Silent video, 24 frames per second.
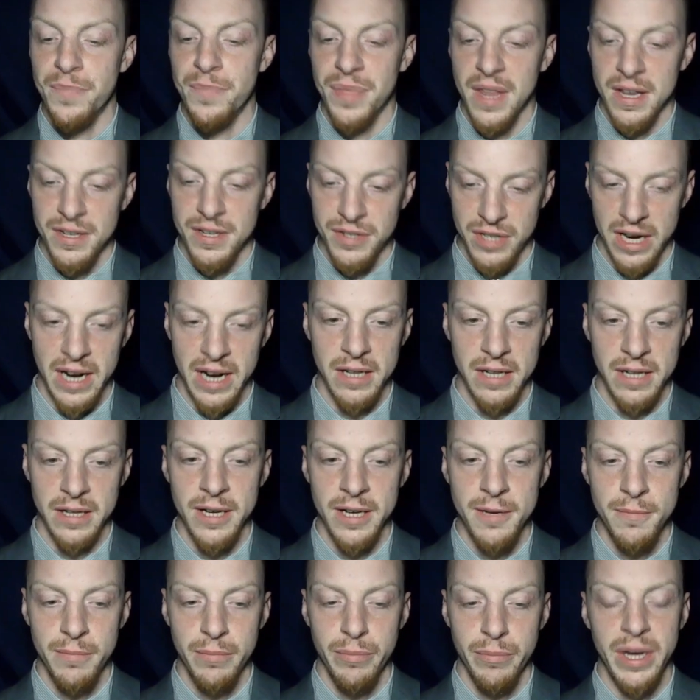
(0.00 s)

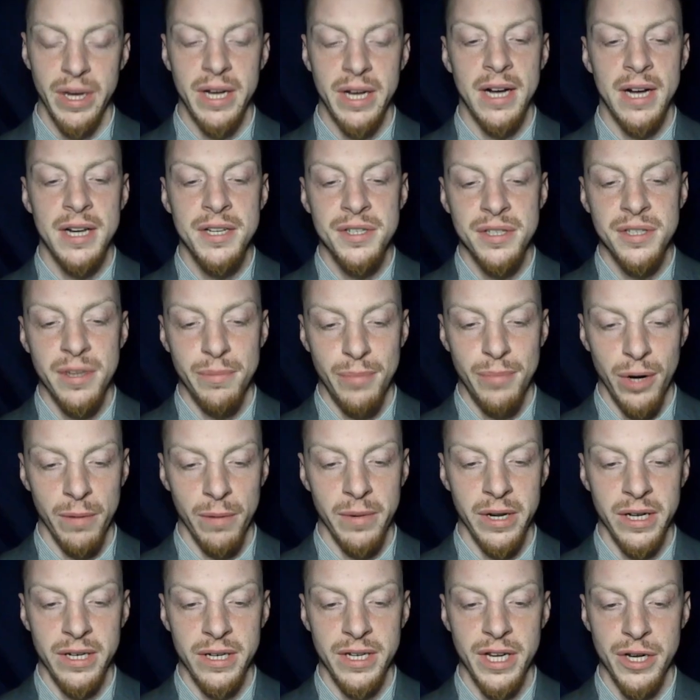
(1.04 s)
Secondly, because the
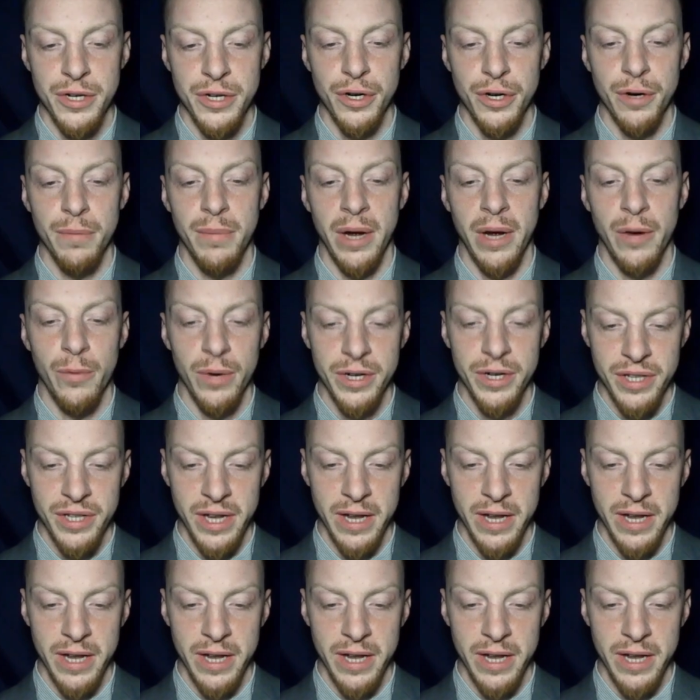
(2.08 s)
permanent tenure by which the